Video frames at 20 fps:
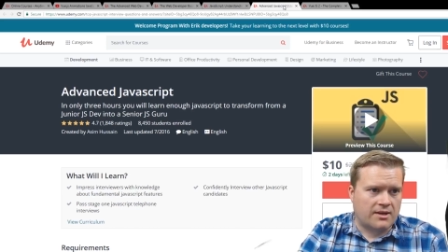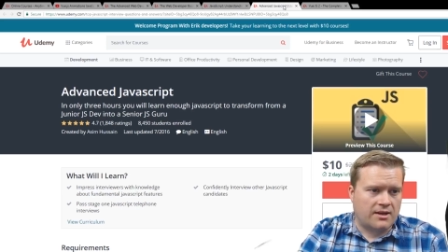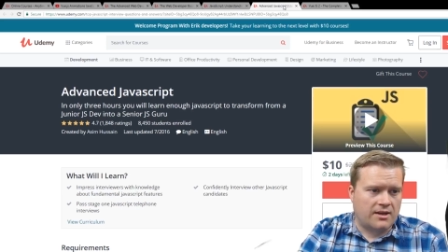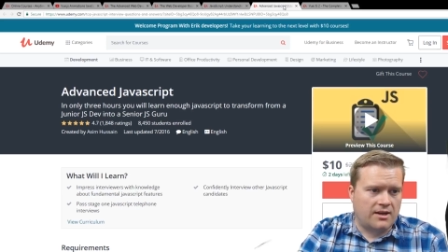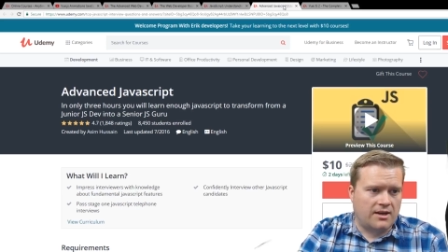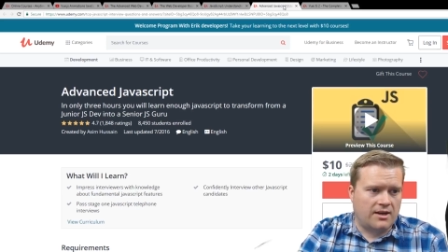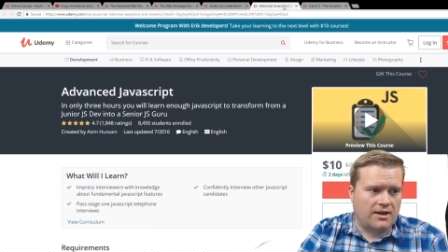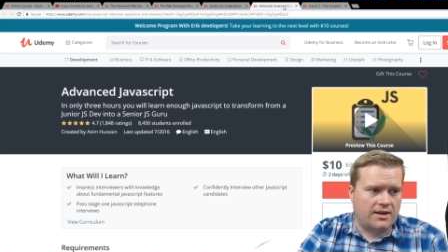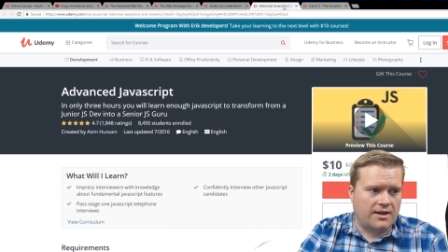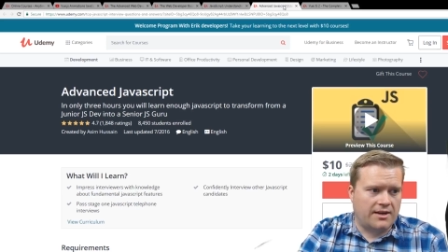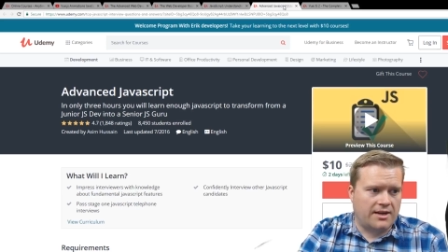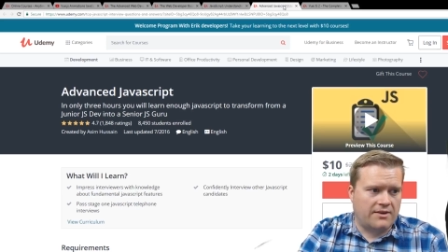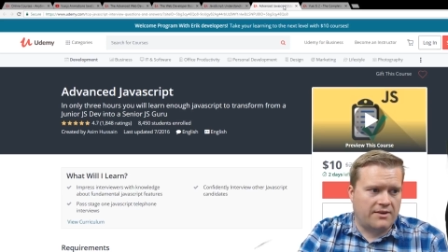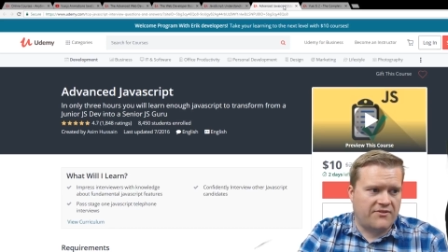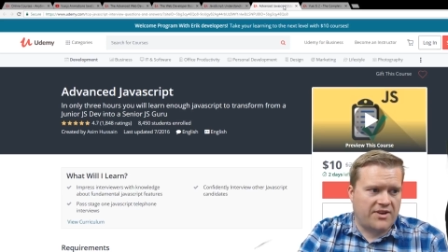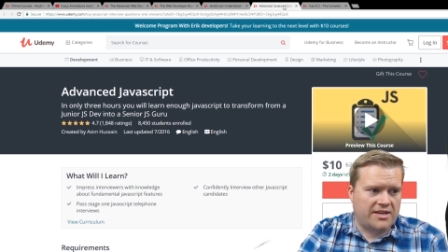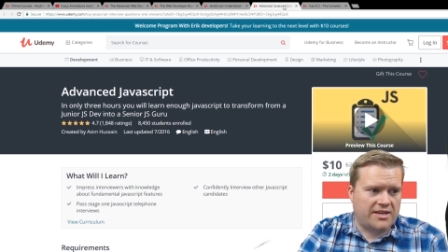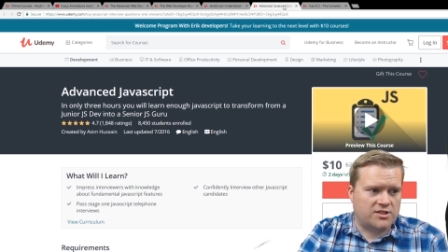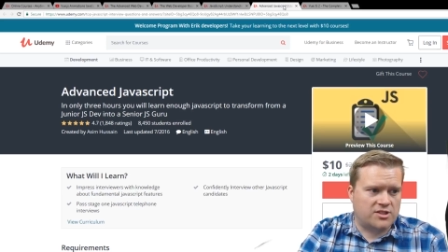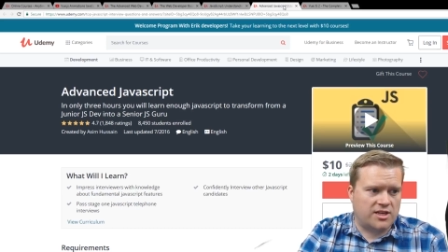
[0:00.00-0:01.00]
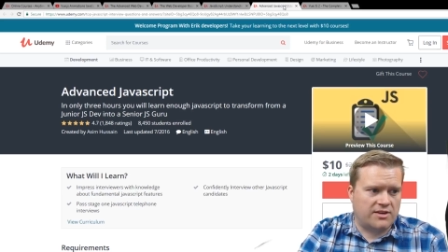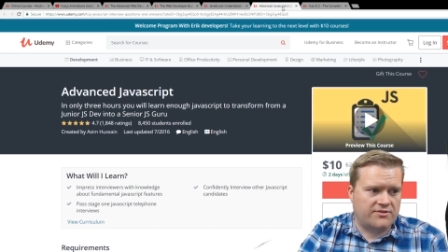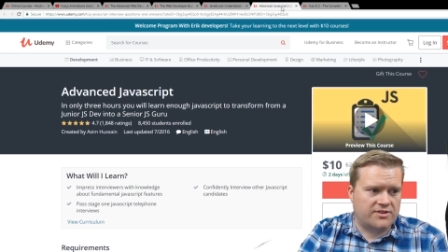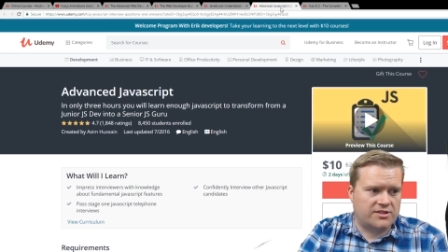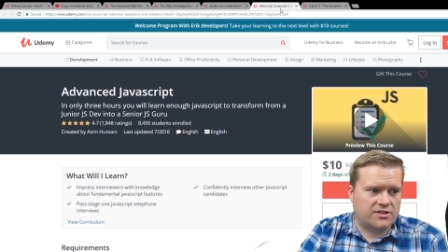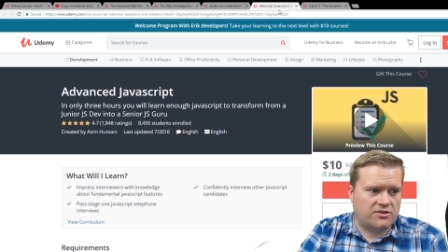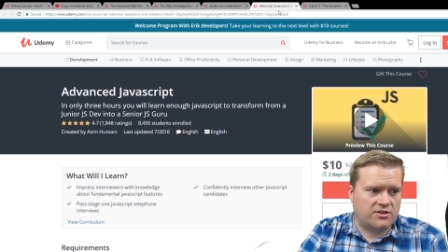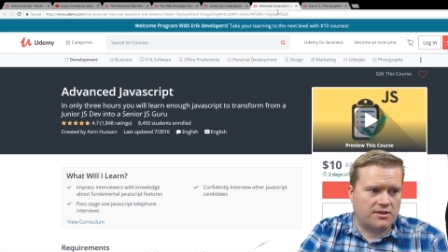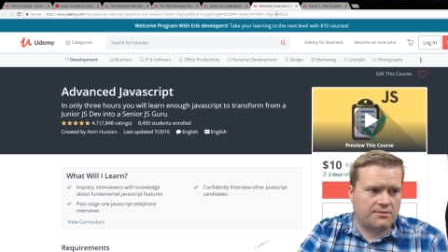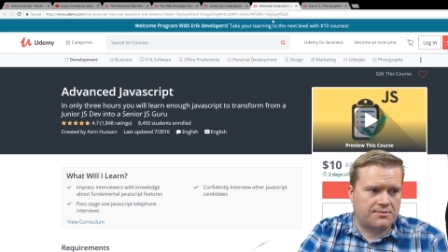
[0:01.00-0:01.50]
Uh, advanced
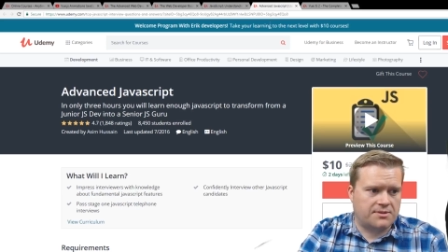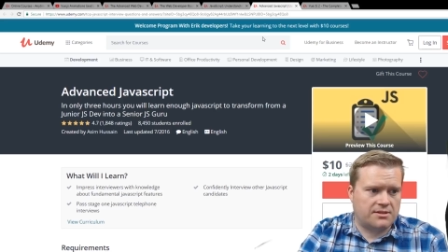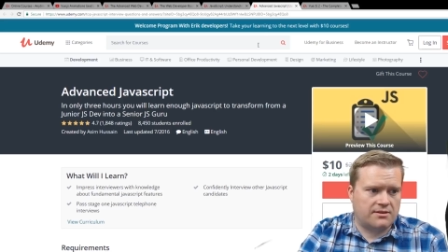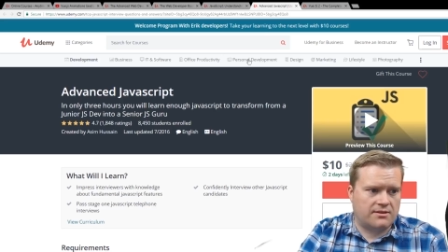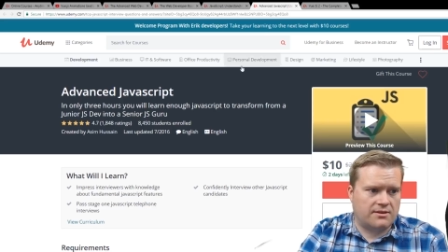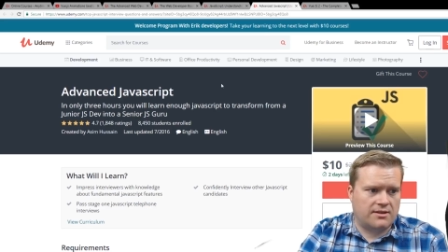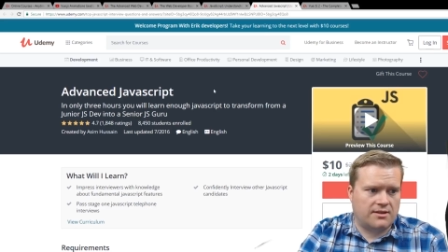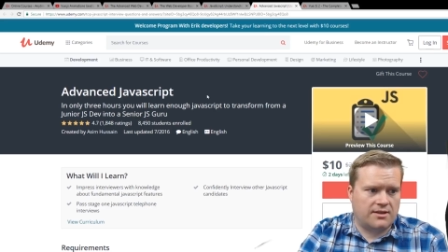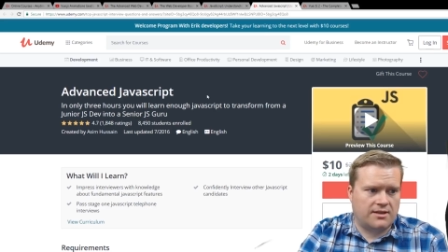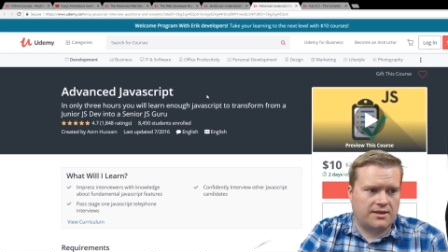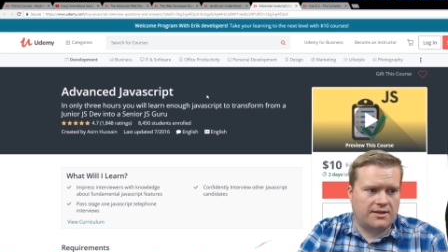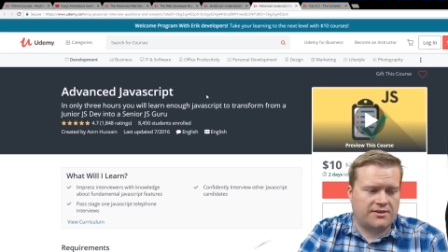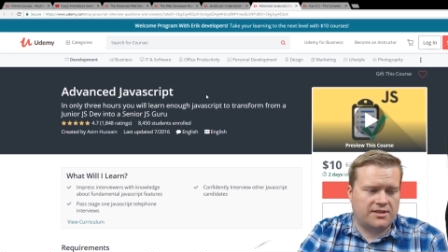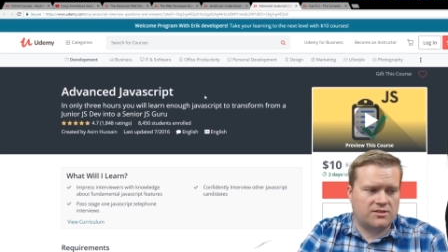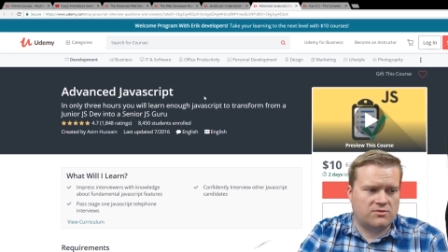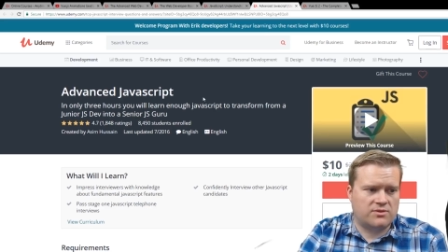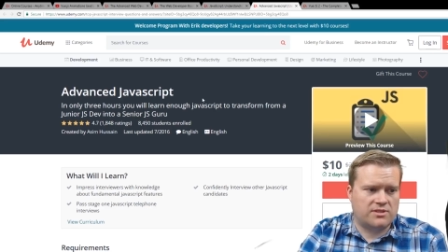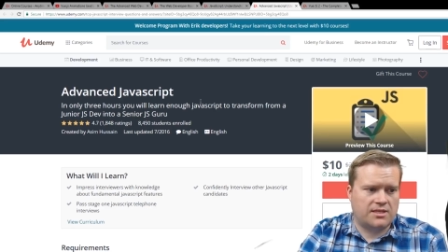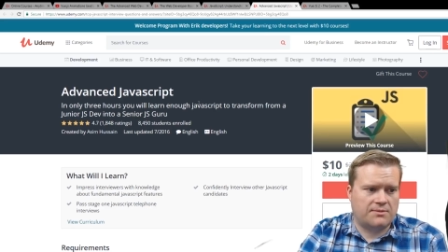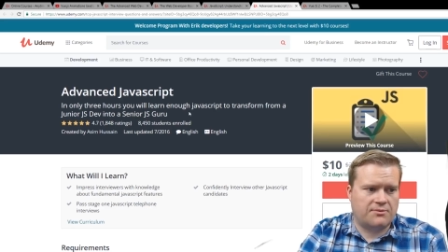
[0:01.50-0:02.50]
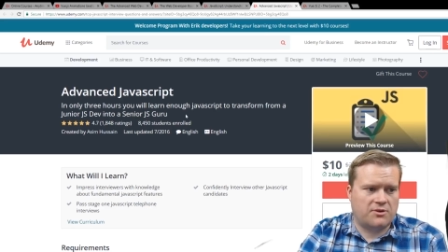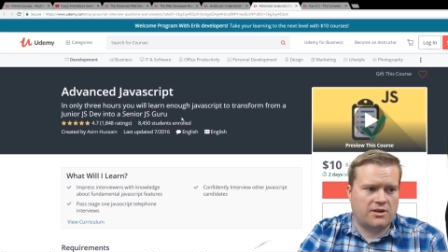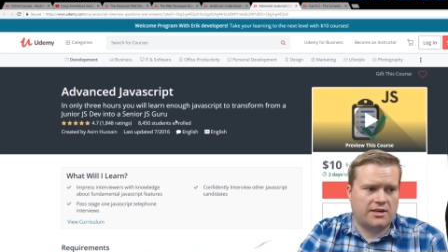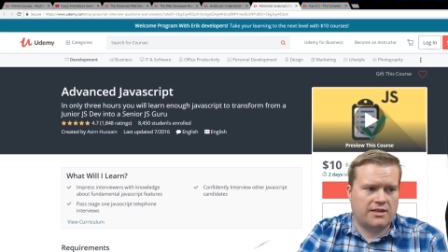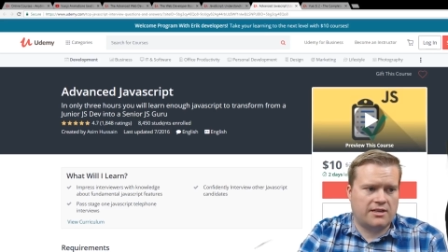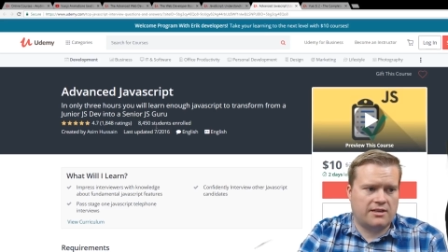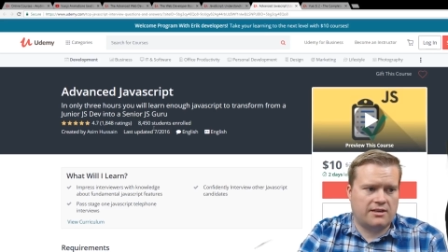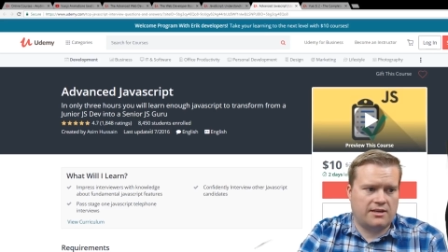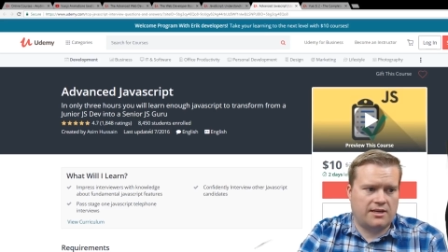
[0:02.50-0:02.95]
JavaScript uh, this was upgraded,